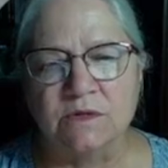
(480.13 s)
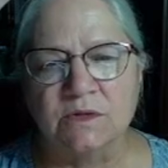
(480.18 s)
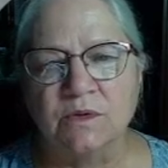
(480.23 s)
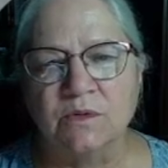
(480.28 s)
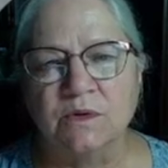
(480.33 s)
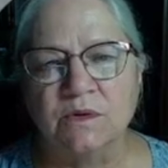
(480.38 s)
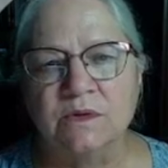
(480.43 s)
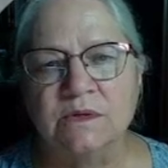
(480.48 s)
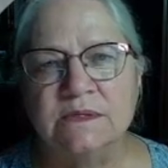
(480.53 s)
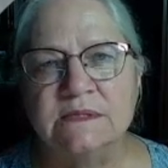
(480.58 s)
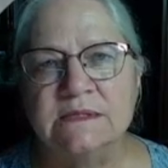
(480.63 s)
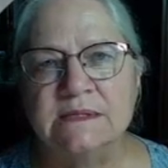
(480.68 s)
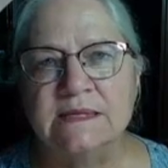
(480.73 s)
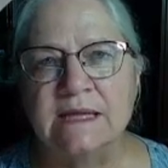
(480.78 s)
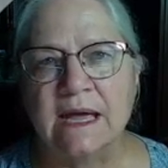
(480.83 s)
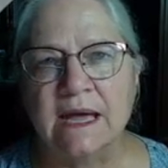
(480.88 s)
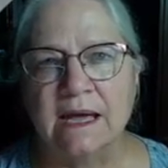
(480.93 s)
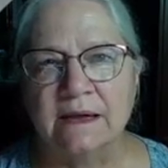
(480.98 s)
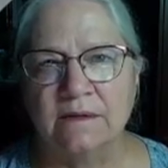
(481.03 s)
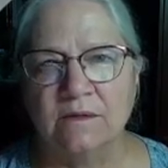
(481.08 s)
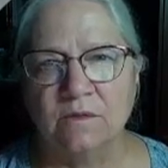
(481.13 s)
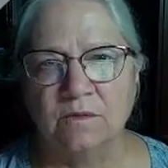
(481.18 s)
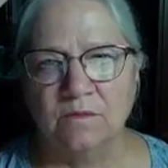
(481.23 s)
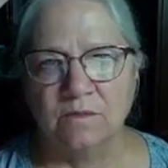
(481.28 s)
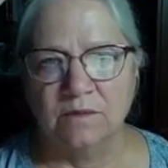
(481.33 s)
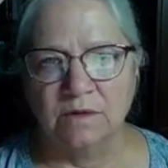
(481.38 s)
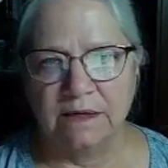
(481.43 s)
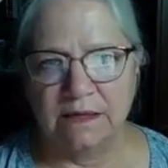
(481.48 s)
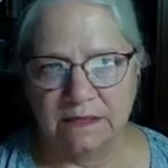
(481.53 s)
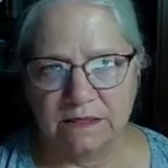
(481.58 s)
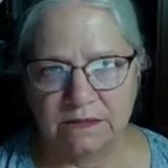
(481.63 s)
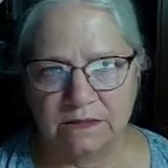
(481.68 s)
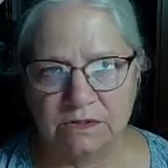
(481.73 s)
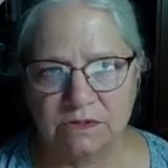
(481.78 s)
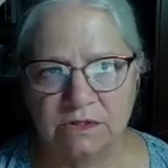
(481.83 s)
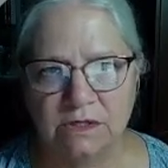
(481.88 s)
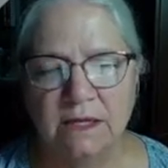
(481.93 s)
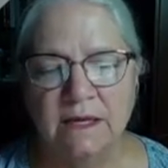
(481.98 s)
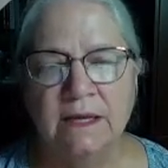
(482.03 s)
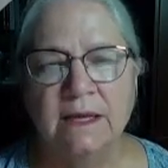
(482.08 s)
towards that
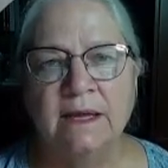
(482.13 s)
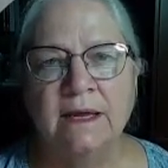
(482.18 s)
ridge